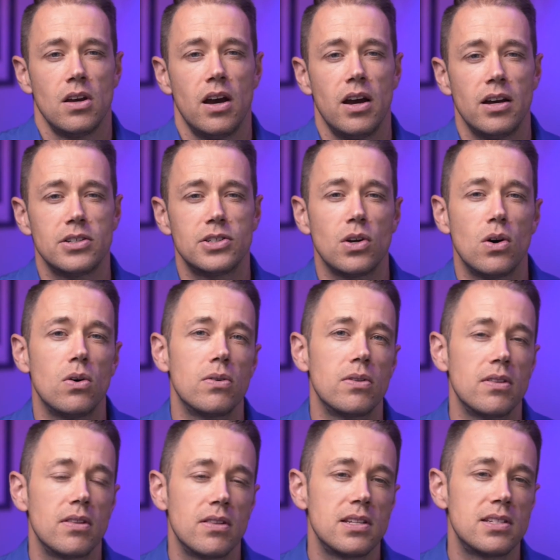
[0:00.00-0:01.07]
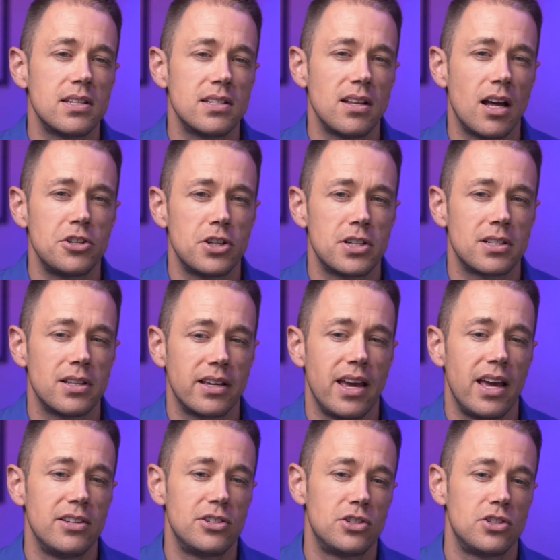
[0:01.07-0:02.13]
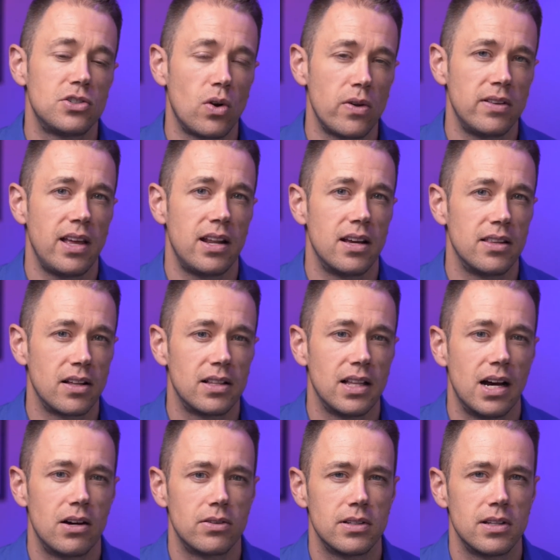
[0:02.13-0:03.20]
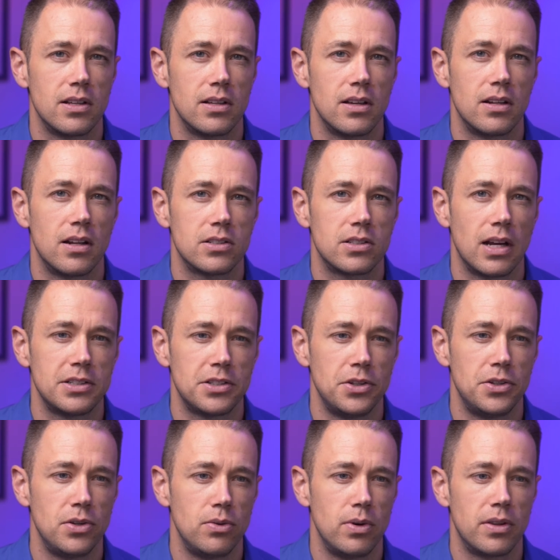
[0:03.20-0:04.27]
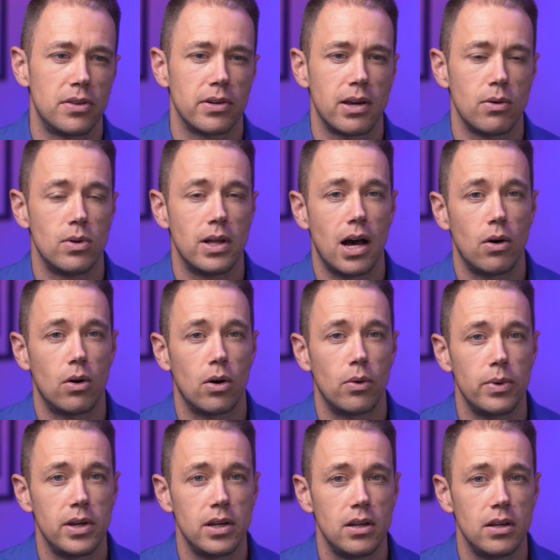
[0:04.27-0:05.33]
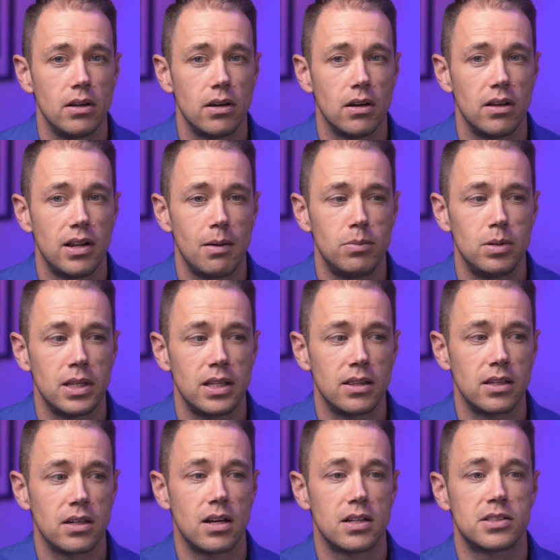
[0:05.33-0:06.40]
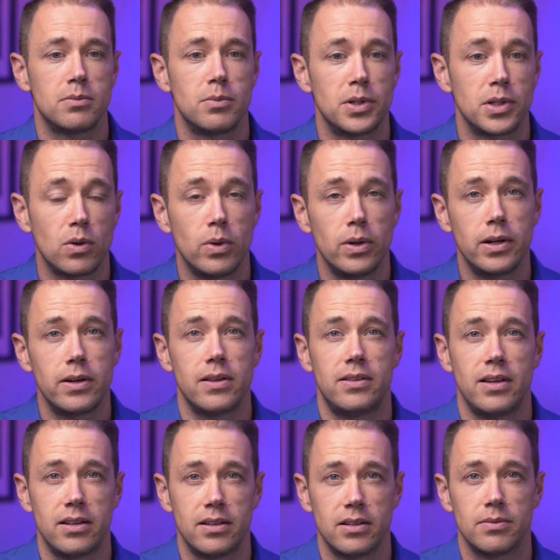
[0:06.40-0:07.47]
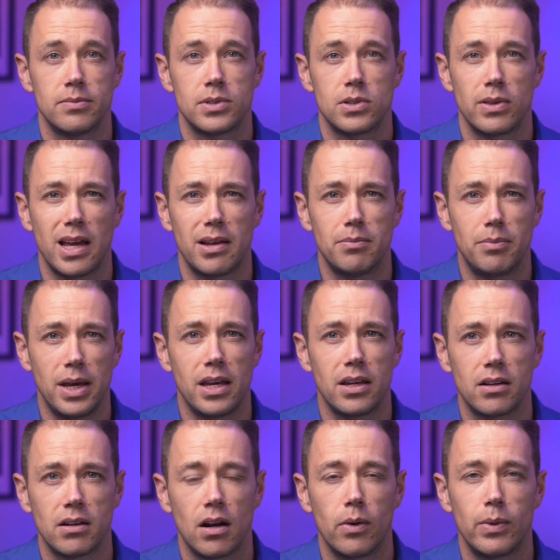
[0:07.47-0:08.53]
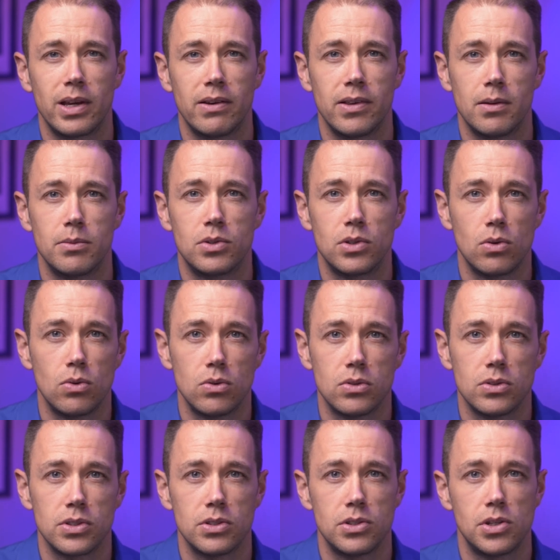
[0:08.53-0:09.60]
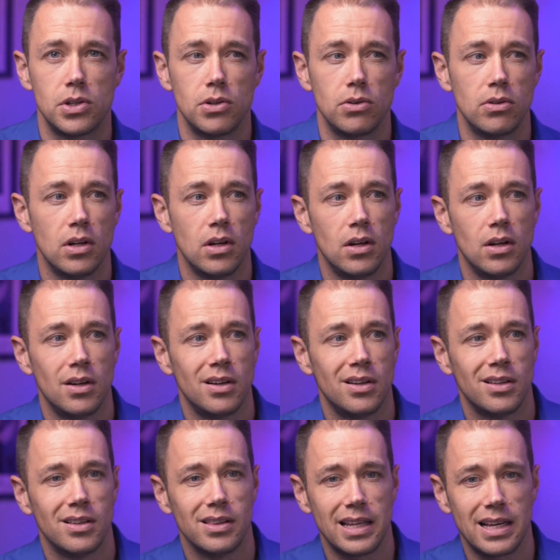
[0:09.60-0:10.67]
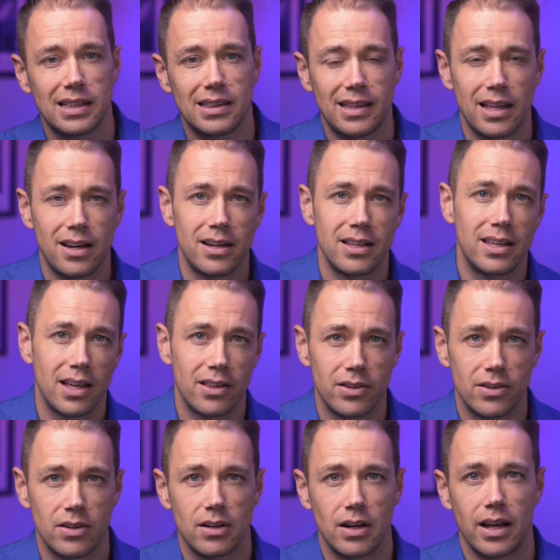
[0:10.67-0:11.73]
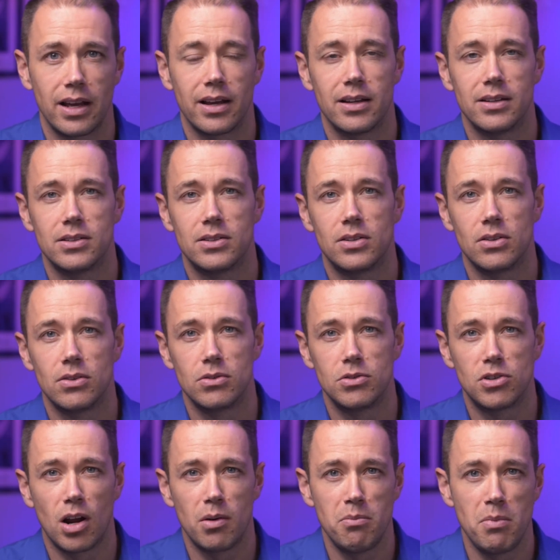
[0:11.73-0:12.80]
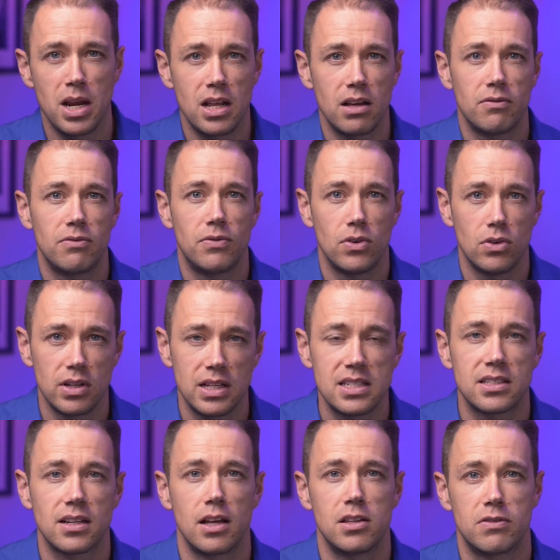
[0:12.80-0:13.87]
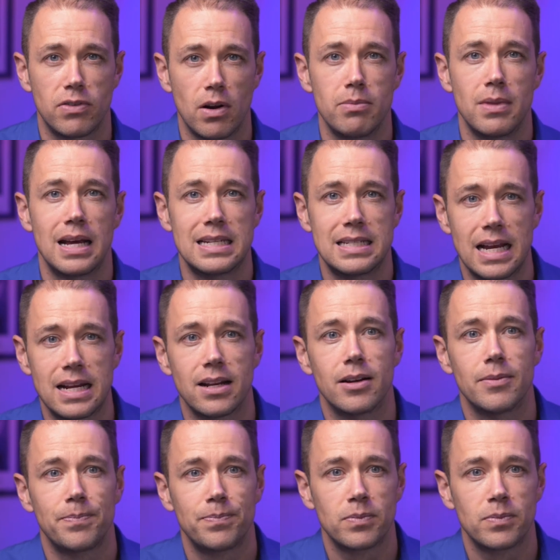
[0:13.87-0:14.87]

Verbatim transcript: Uh, so this is not just like, hey, store the data in the cloud. It also has to do with, okay, well, how are we enabling the customer to query the data? So that bank, are we giving them tools to link data together and to draw meaningful insights from that data?